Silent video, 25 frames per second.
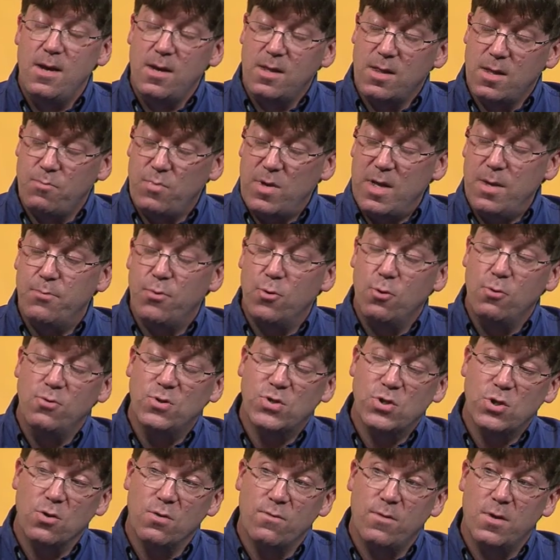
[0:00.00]
the people who
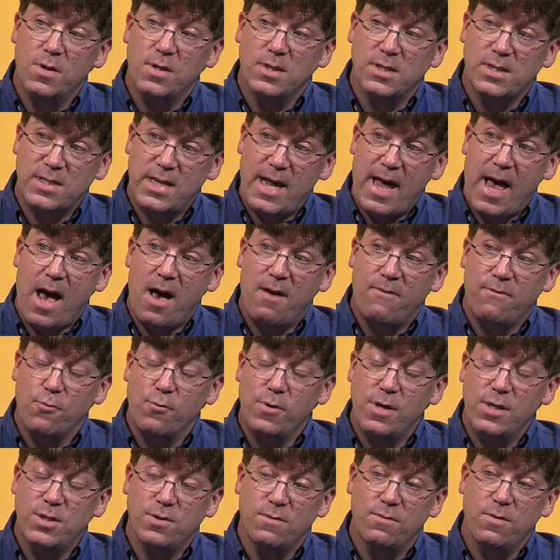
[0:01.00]
serve on the staff for
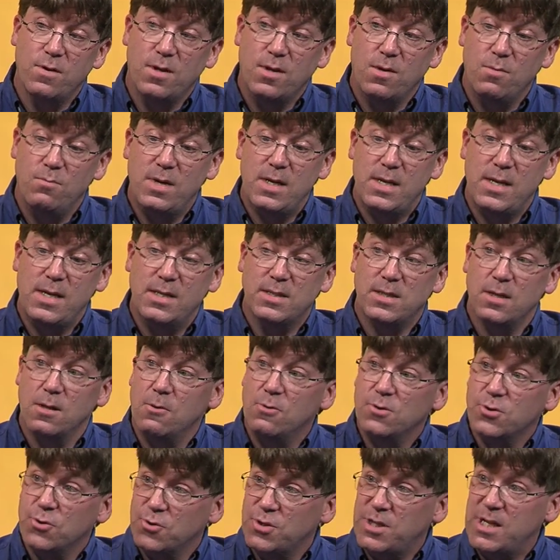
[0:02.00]
each of the committees, and
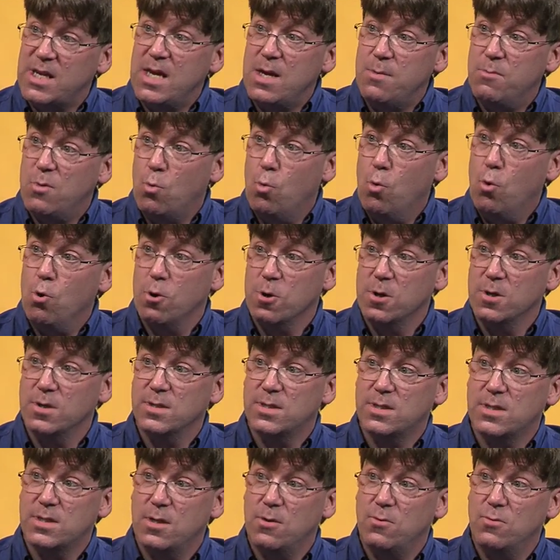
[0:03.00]
those are team
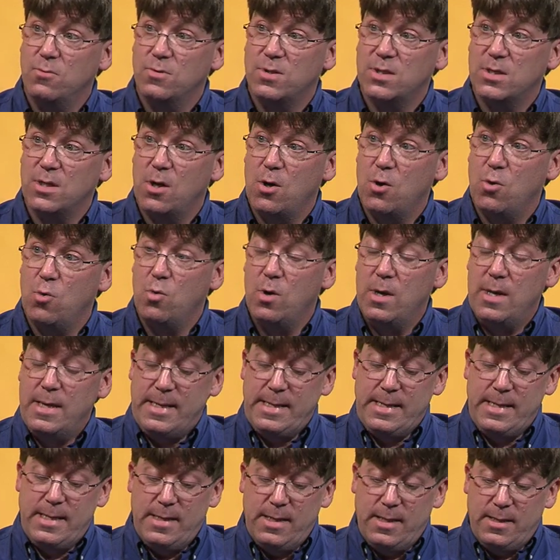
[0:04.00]
awards. So
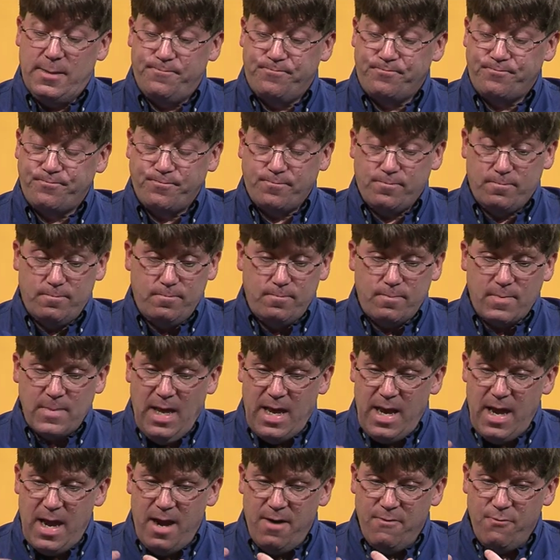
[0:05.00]

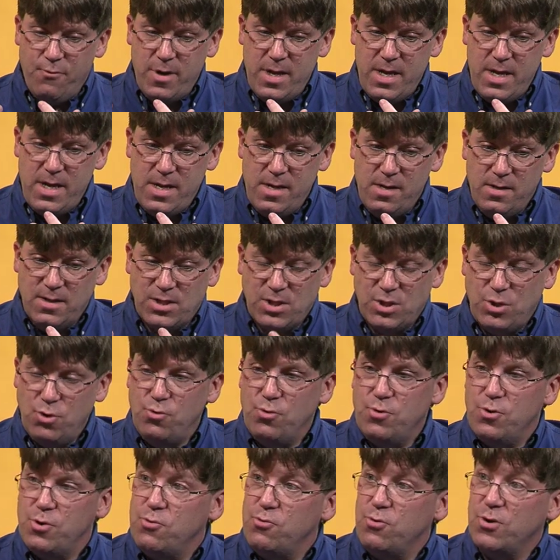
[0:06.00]
every
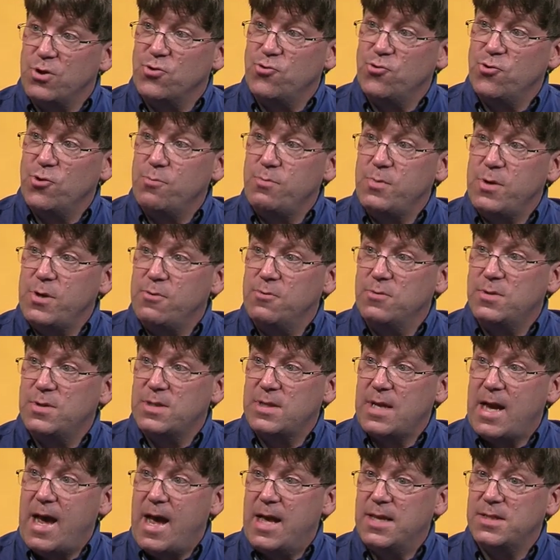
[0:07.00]
student who
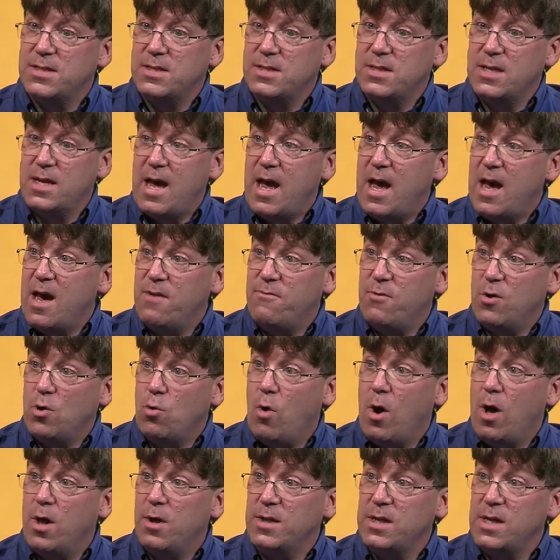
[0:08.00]
contributes has to have a
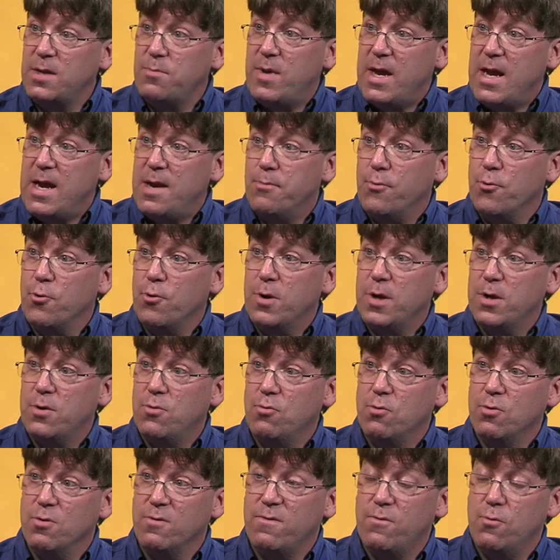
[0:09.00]
quality paper in
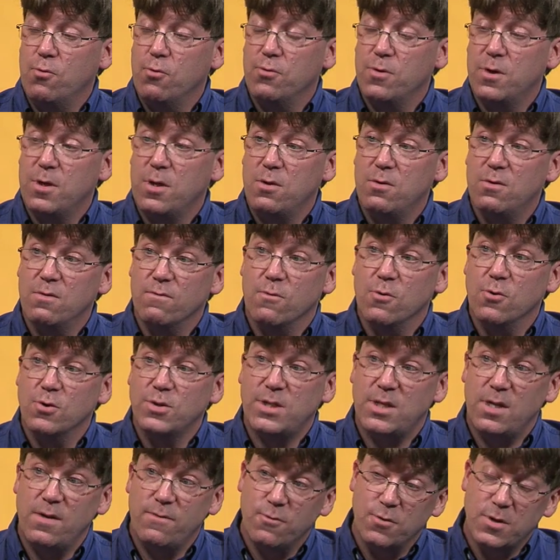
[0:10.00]
order for the
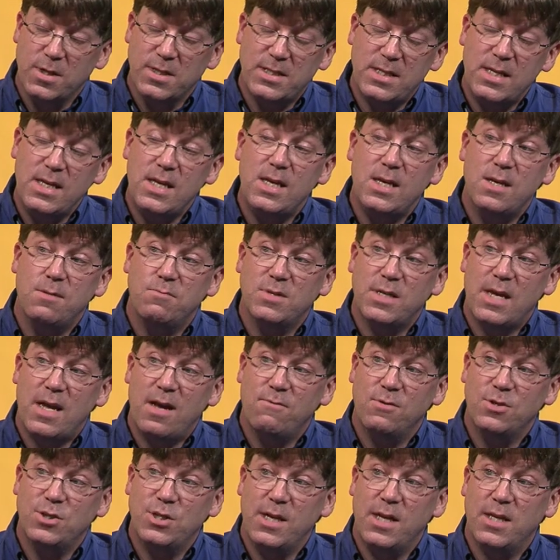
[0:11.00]
university, for the team, to
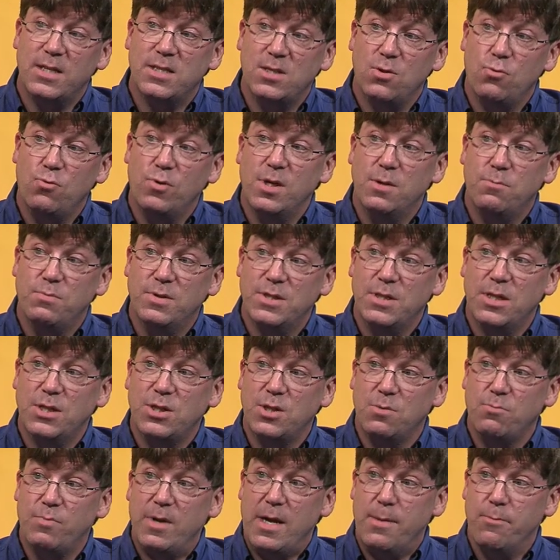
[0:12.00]
have a chance to win a
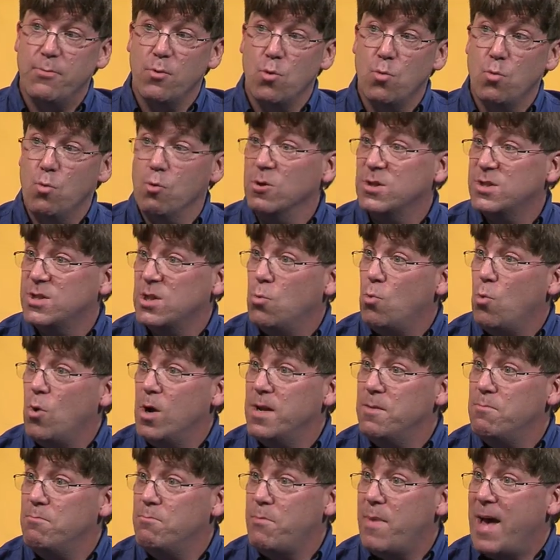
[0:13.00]
position paper award. So
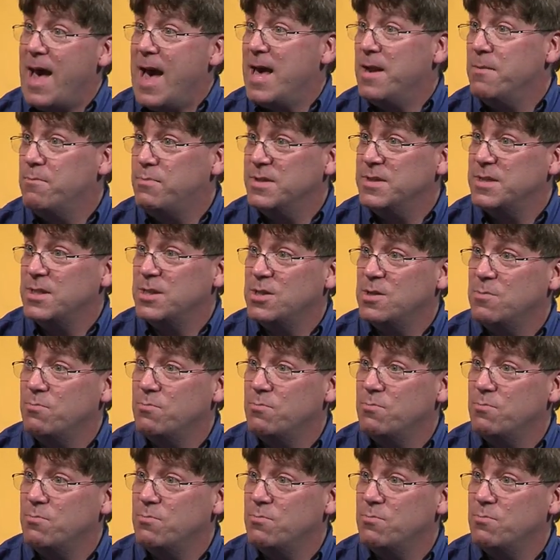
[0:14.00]
one bad position